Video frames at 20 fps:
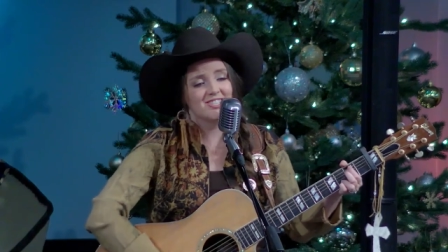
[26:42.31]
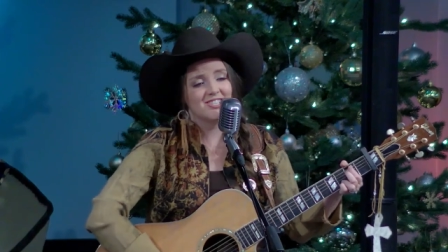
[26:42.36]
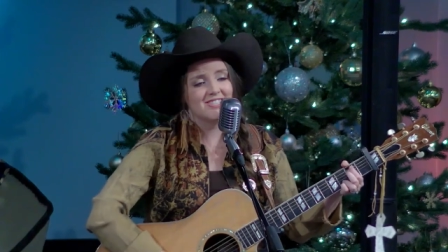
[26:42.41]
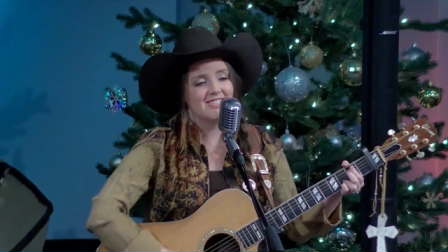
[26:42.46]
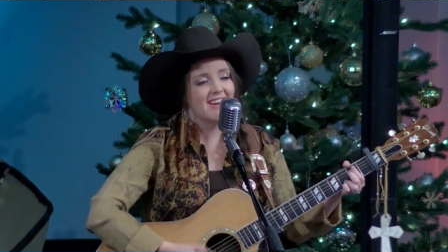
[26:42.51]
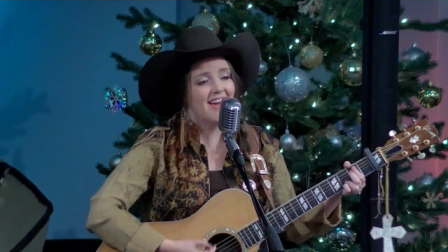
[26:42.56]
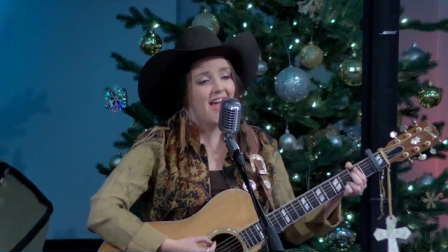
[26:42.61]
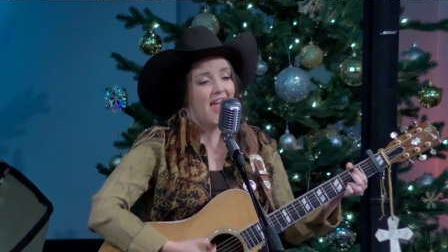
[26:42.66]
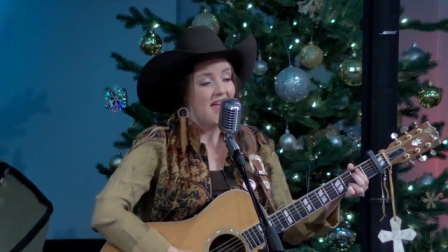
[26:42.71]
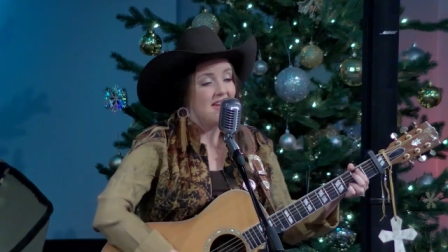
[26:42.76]

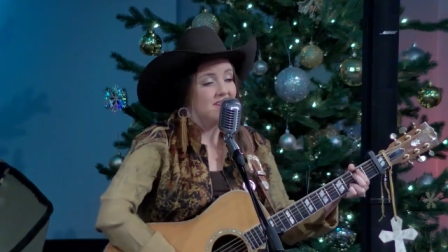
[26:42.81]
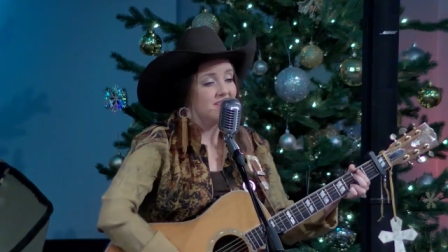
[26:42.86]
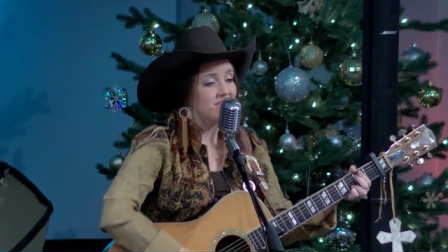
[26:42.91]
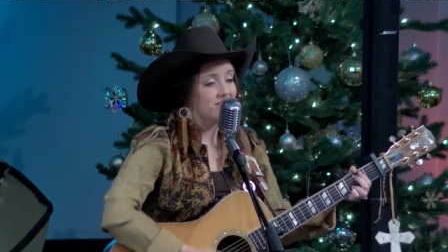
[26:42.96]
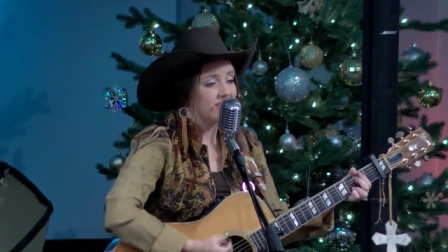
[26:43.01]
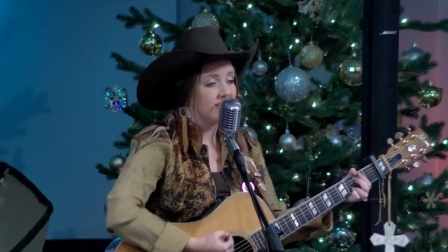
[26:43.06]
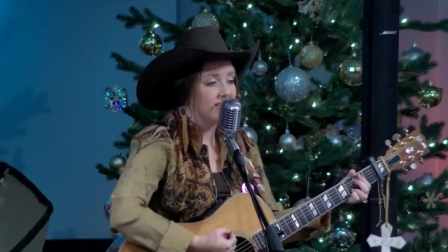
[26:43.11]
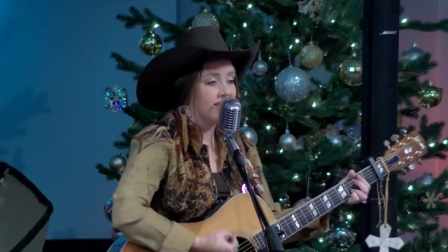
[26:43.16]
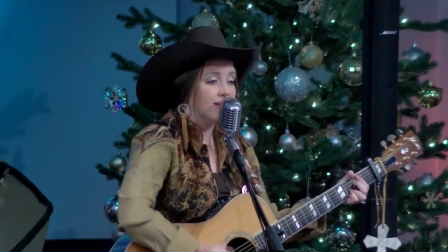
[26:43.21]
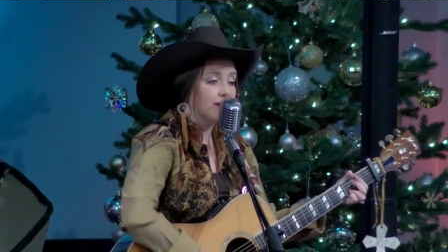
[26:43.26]

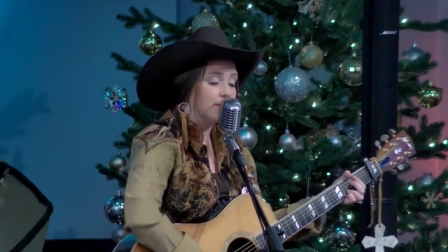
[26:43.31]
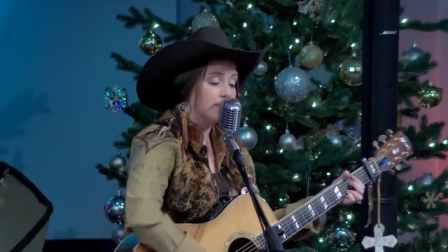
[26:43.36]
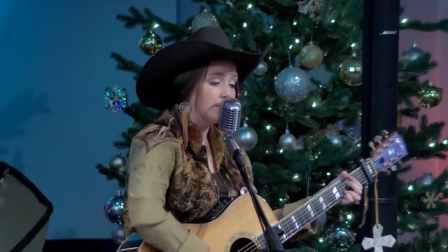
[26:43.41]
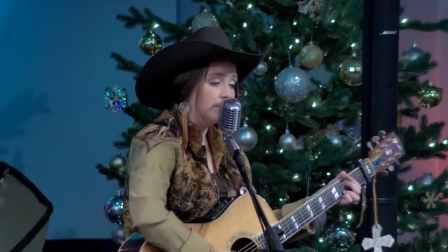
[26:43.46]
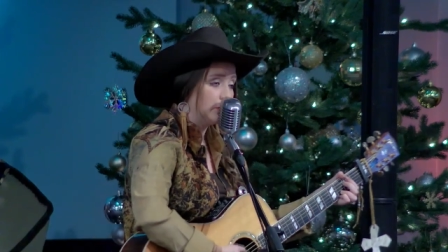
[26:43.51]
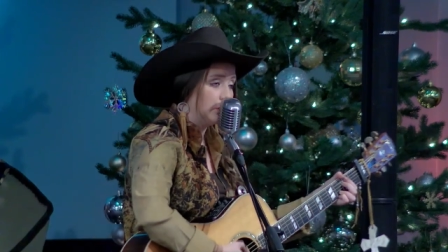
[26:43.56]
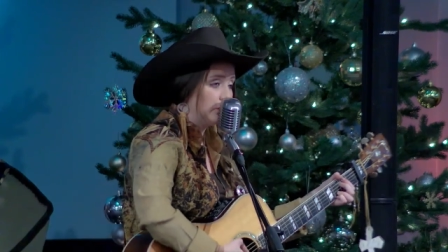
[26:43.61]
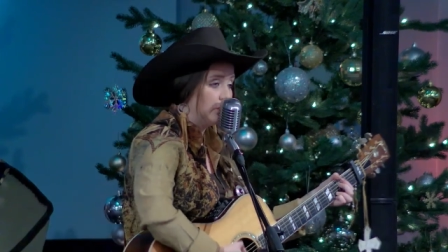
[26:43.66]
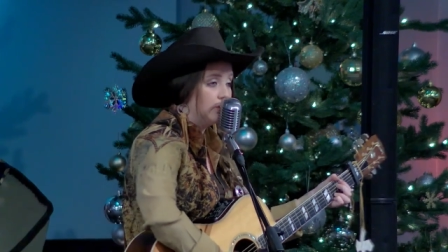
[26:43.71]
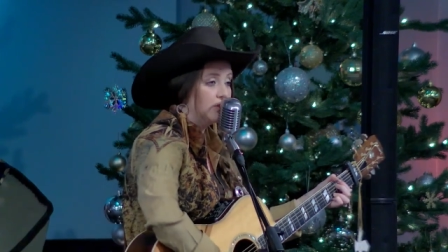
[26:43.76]
stand
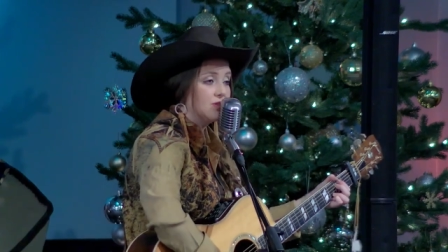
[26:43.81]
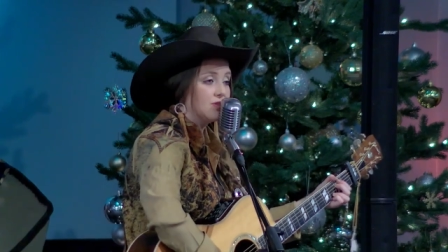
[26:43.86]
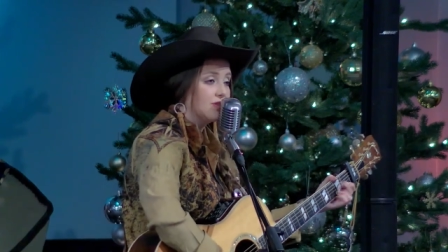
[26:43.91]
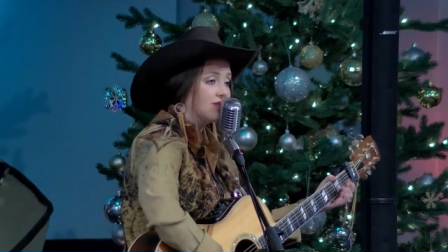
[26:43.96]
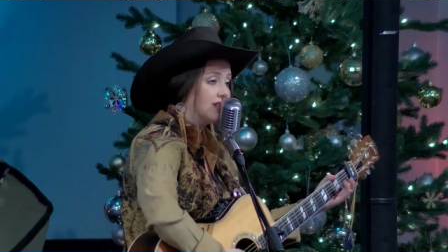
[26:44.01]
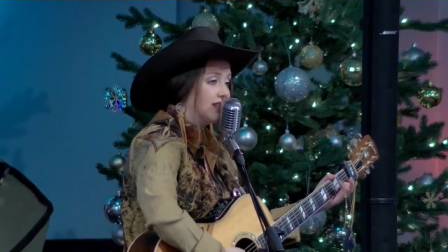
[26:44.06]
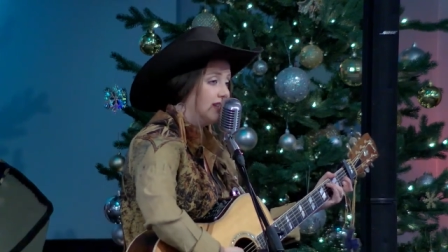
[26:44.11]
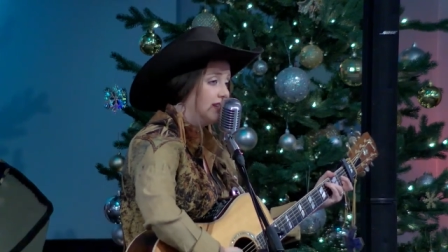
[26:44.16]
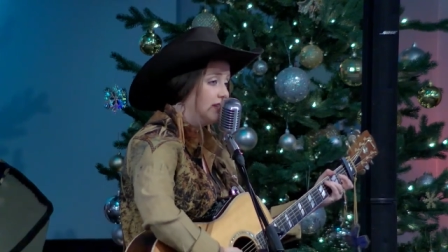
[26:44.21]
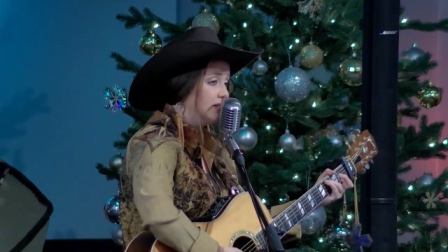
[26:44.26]
him Cause
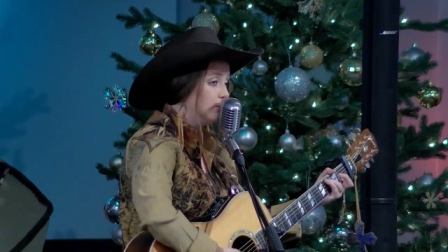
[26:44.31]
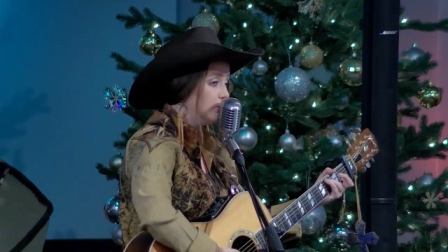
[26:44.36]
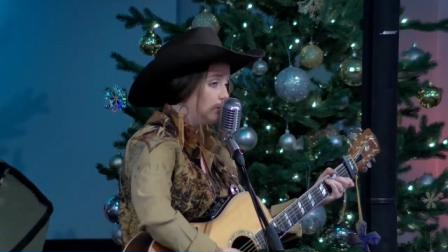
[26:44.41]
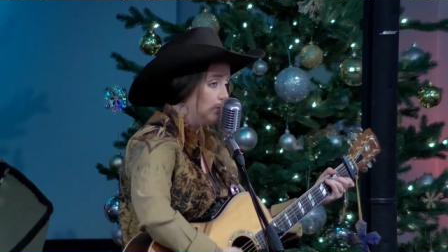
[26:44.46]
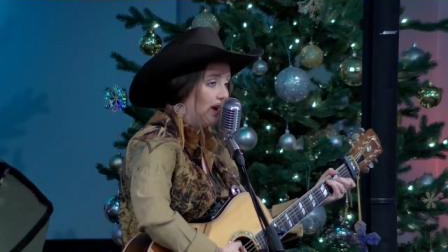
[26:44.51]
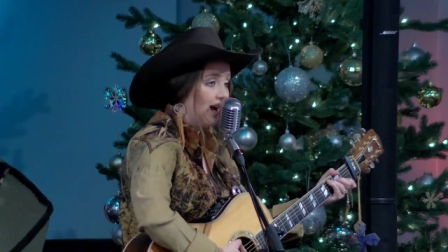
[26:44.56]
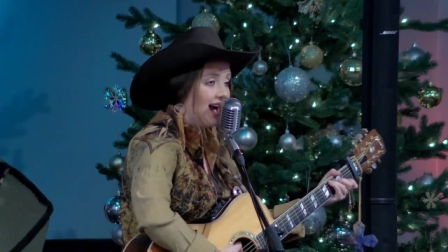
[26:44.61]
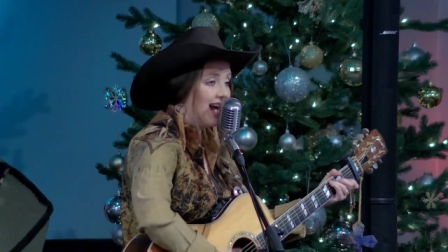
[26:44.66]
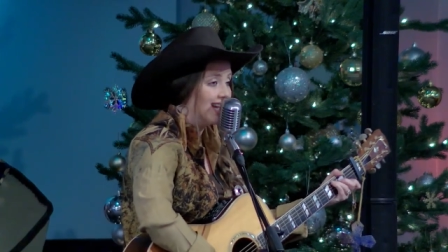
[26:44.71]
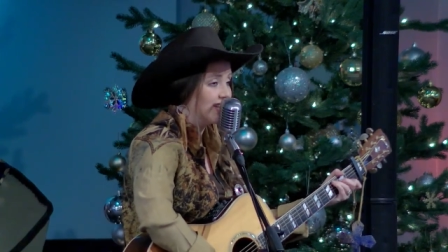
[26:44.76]
he
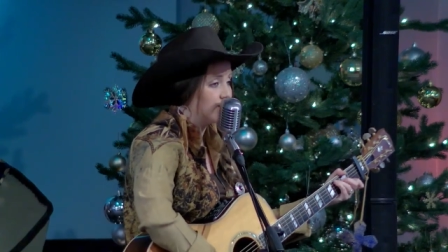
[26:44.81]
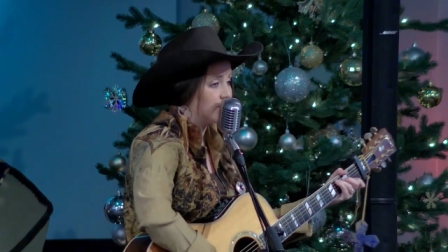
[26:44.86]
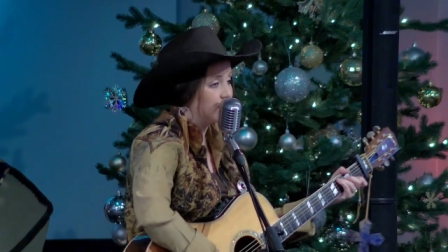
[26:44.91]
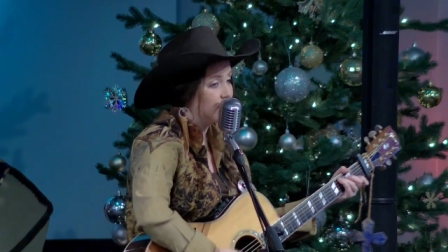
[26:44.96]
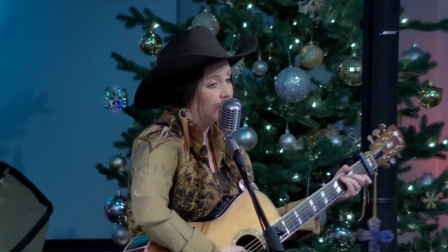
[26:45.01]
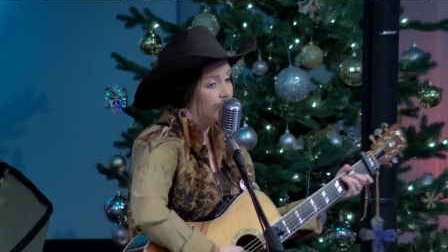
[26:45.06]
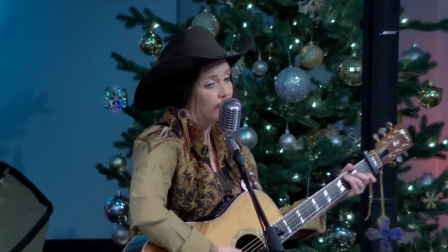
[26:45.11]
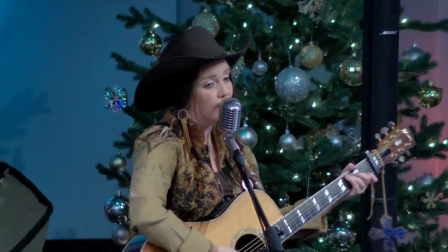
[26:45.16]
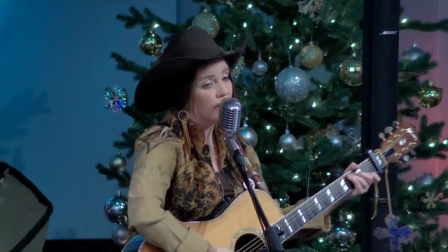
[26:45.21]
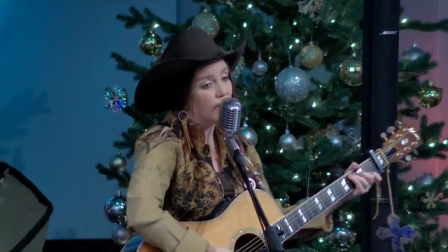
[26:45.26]
rides
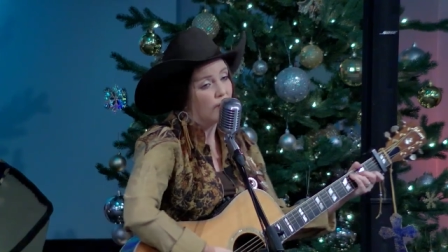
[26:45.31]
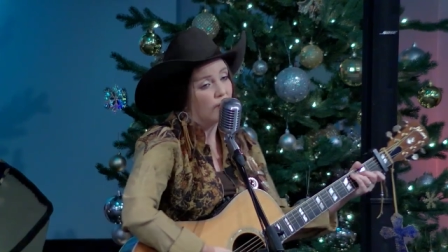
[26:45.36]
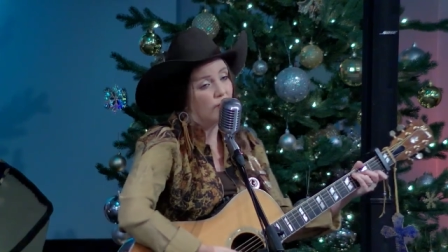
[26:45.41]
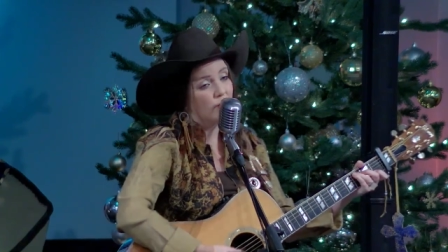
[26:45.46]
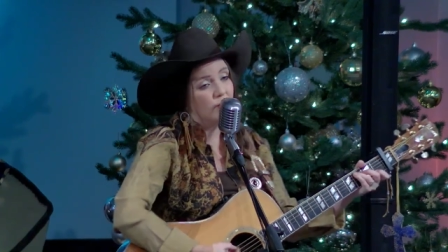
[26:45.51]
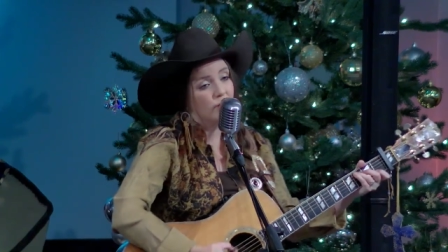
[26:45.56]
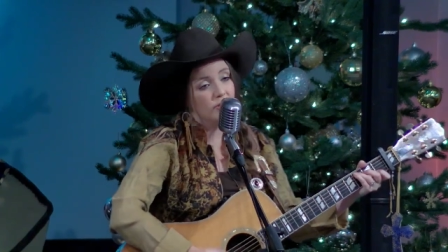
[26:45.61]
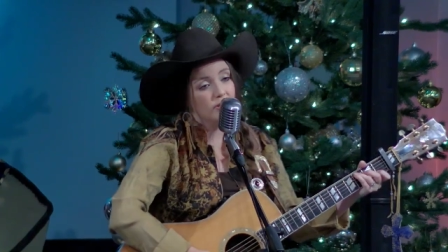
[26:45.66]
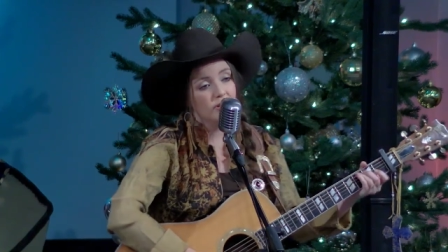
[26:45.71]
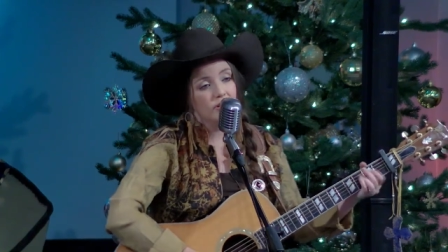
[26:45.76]
the
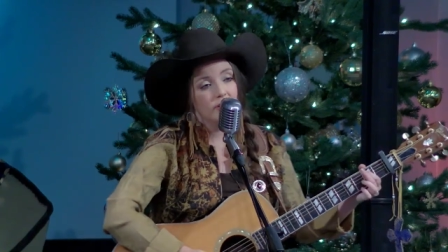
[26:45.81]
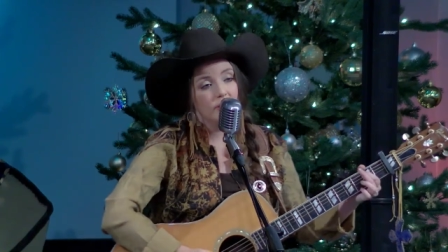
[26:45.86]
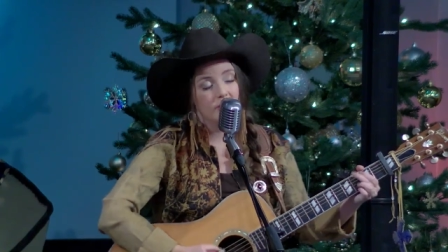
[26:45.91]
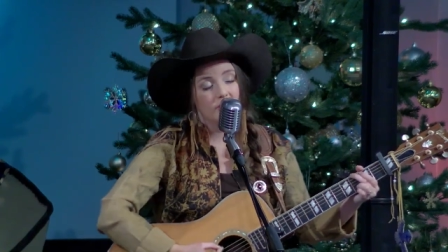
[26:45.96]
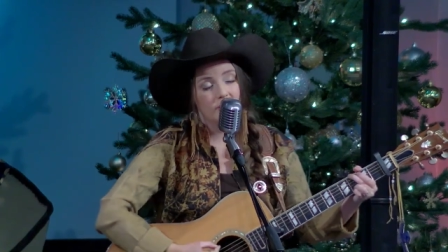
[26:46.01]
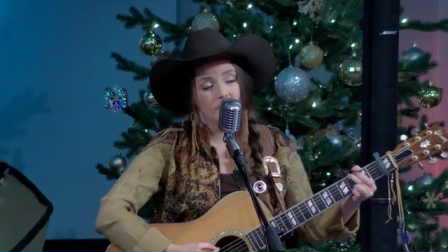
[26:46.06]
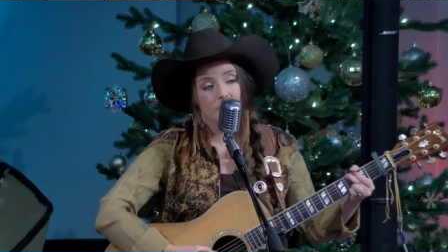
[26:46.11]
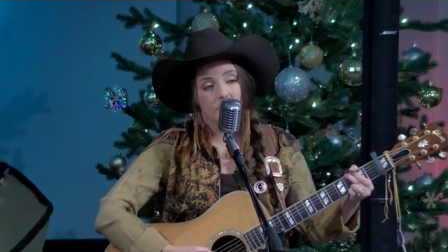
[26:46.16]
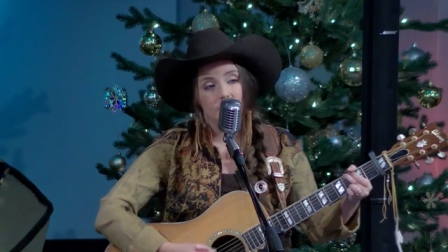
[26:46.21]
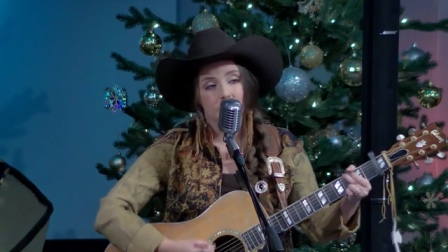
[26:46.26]

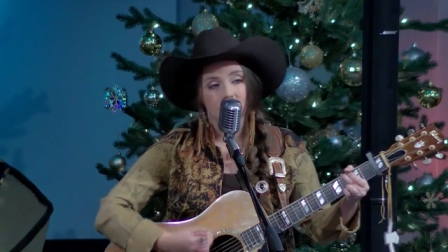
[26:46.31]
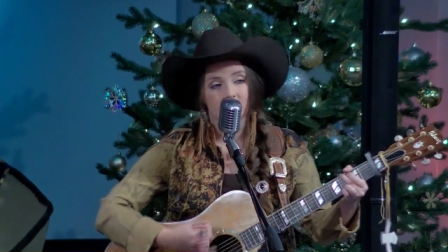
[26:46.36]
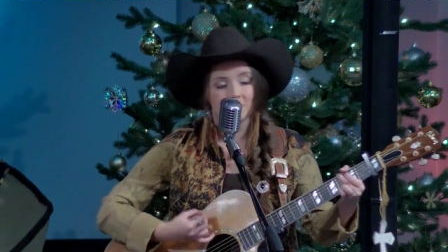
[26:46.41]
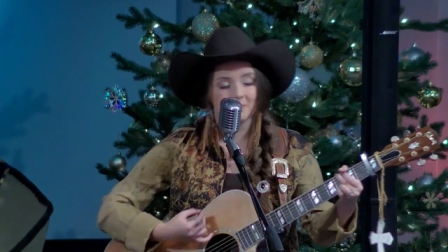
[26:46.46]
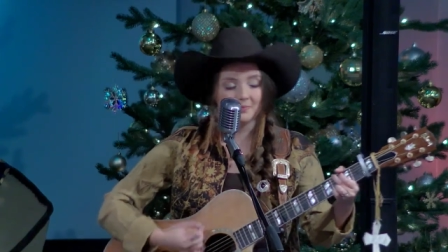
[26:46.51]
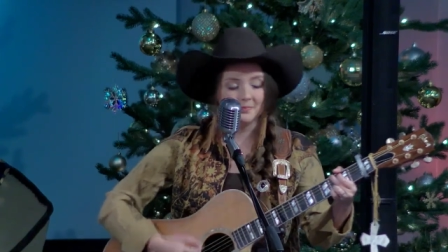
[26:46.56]
rodeo